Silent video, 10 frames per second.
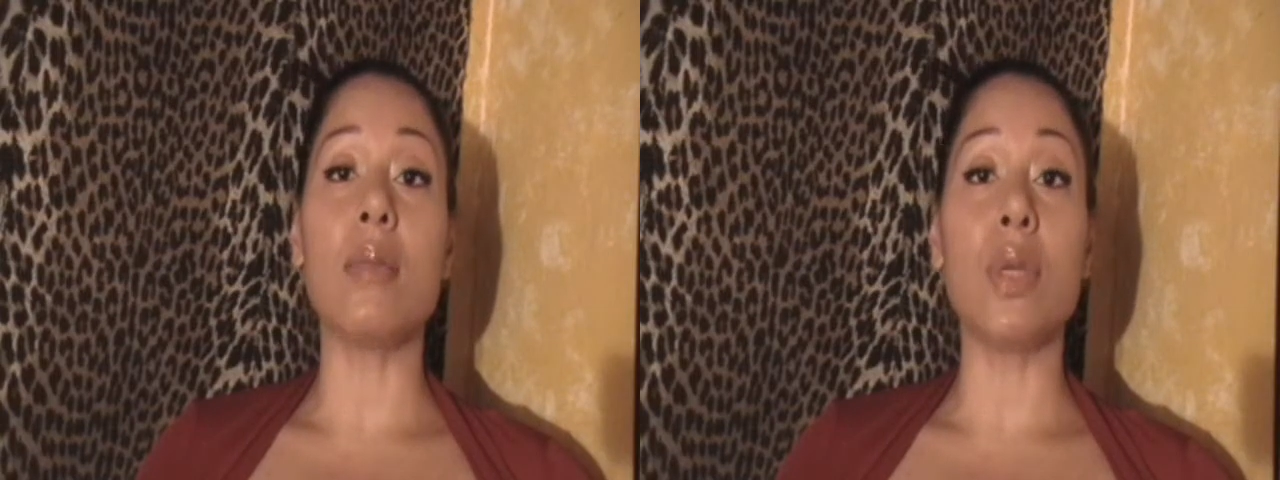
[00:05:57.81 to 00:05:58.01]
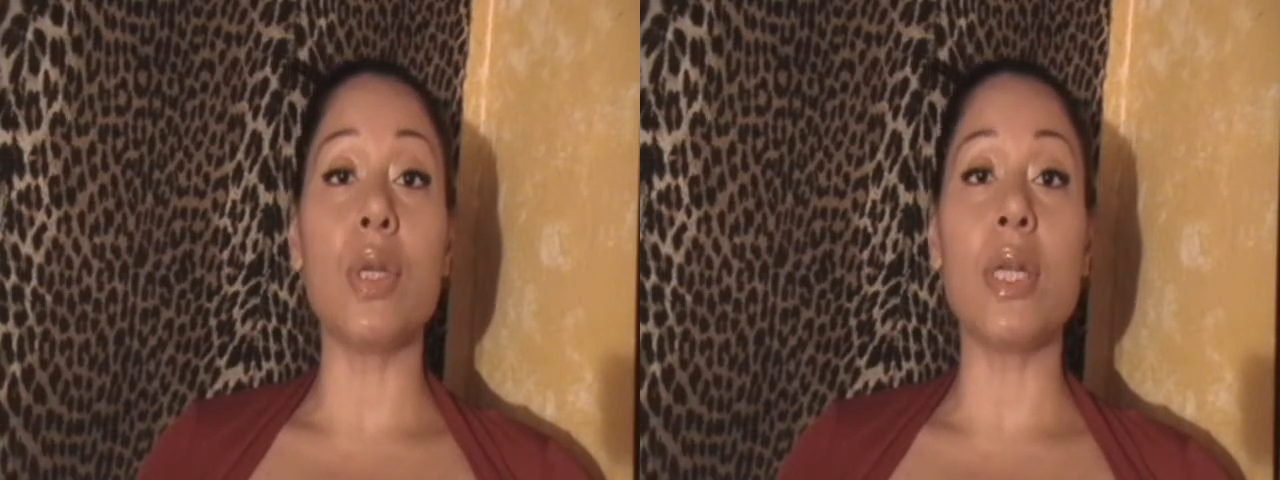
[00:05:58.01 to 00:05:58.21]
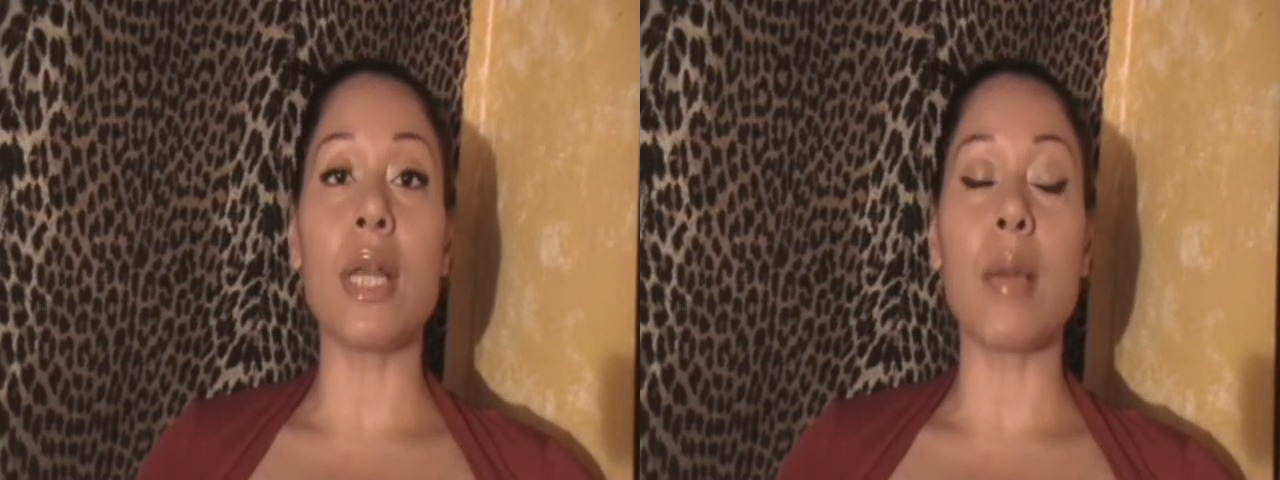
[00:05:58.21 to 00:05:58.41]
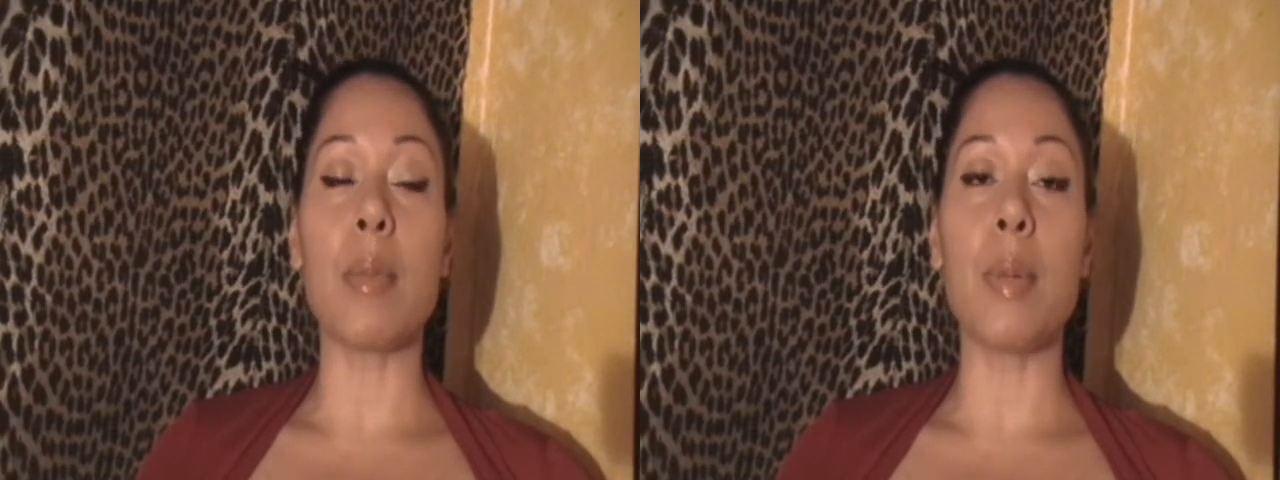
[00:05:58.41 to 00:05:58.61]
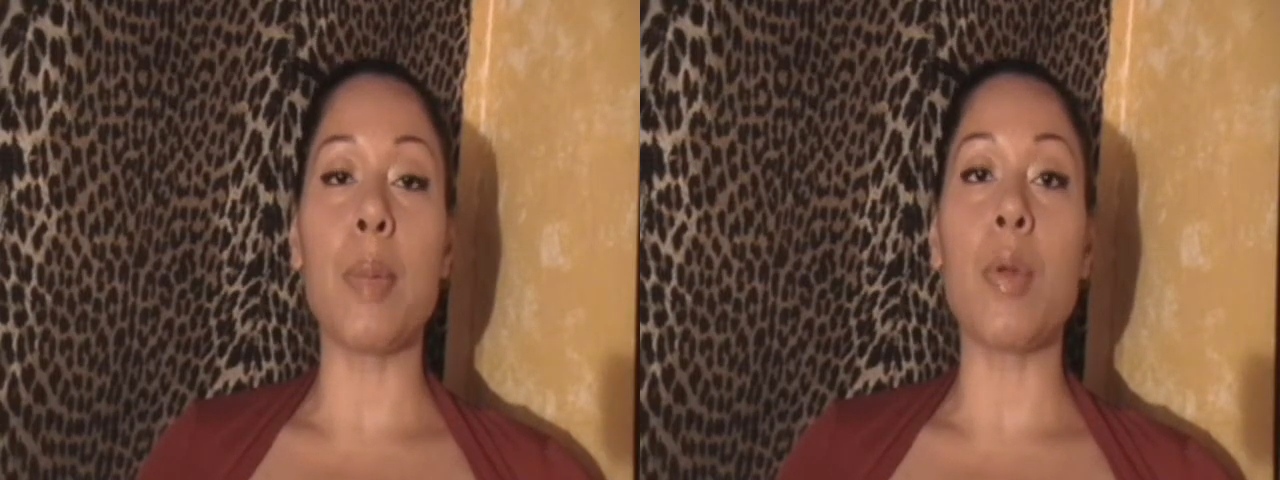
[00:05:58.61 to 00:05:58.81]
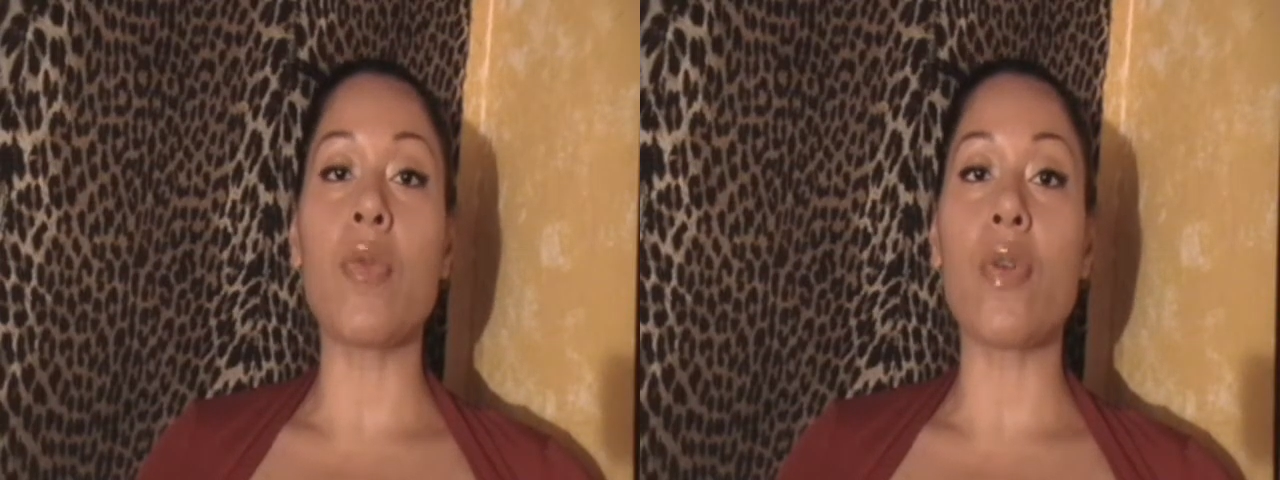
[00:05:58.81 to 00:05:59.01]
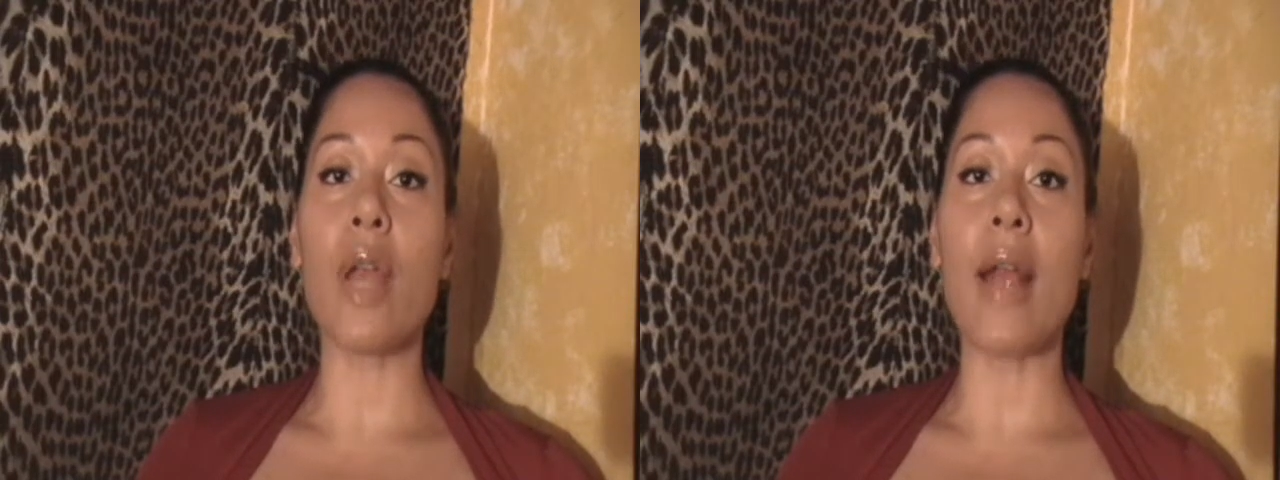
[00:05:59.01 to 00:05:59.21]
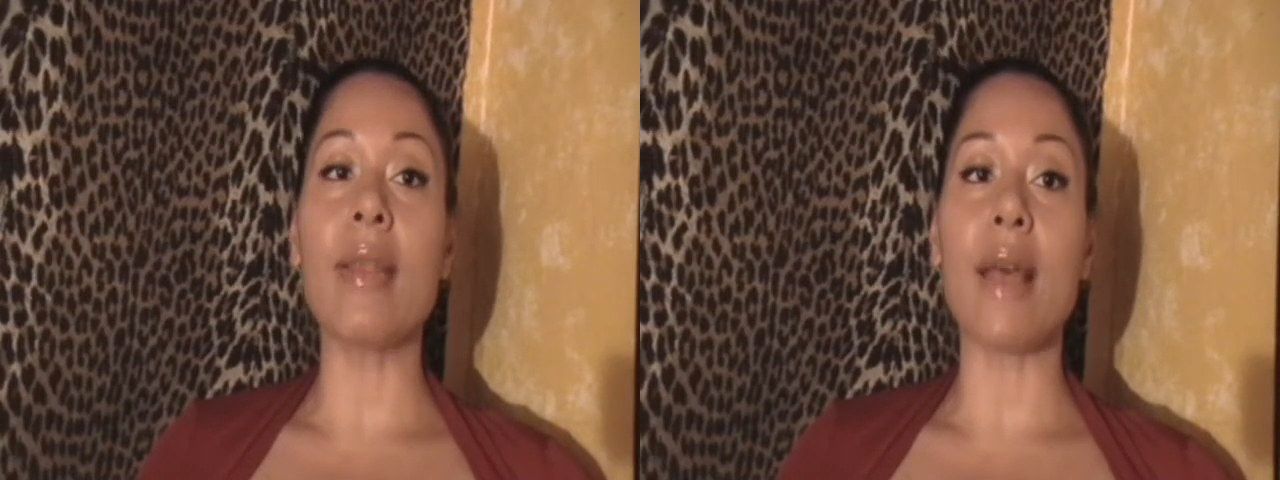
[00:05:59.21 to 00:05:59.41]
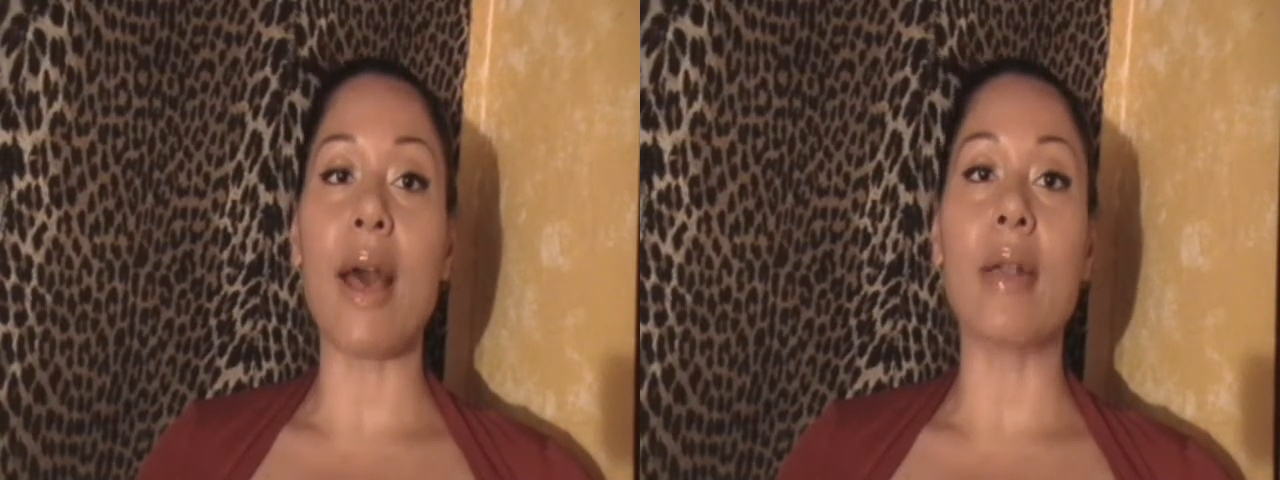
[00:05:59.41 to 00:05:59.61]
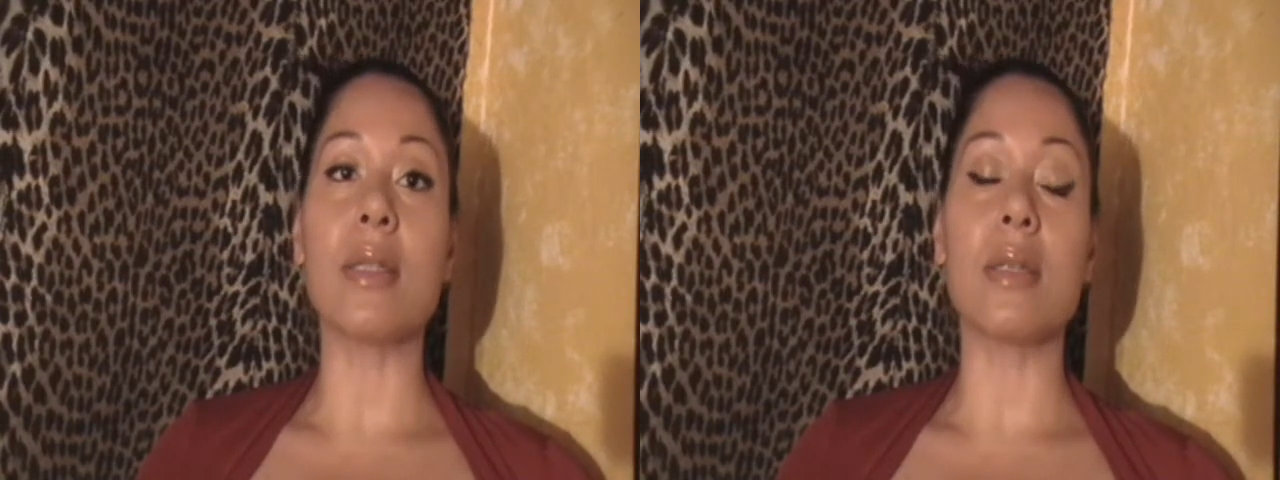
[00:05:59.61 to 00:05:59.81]
immunity. People forget
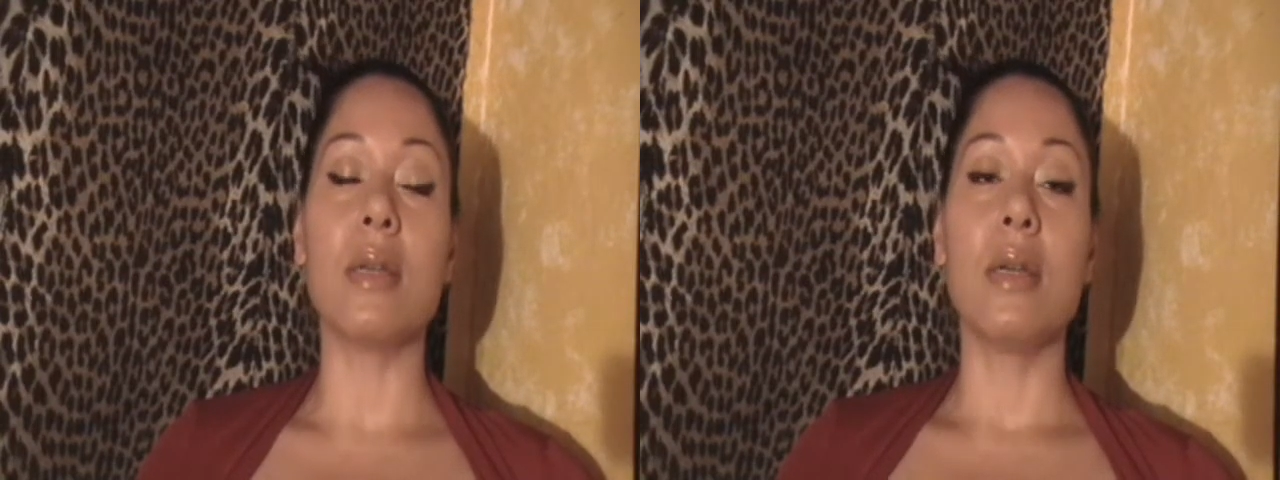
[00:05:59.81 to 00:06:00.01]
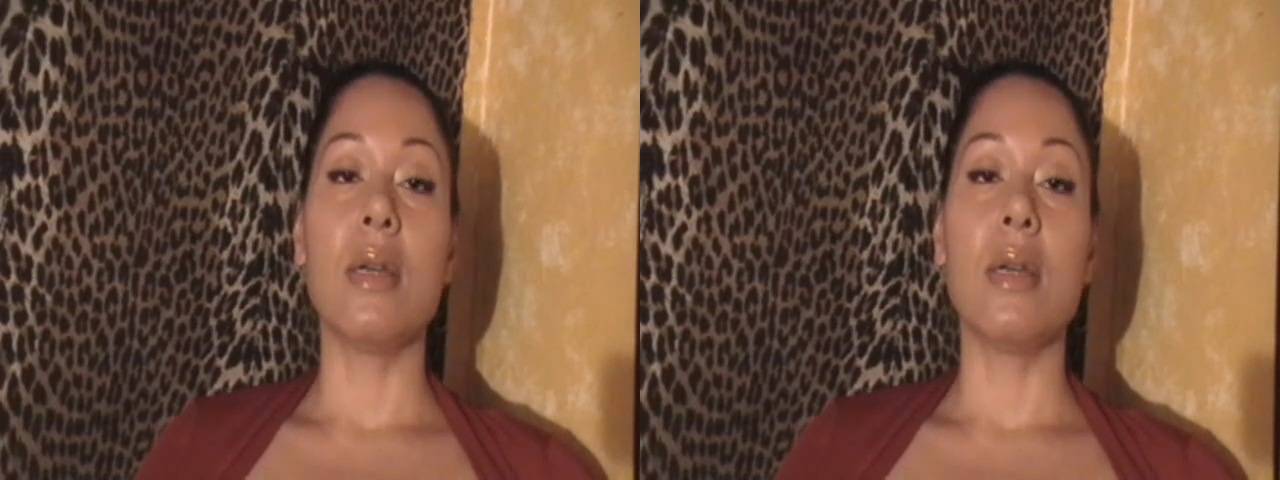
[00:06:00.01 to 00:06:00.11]
that.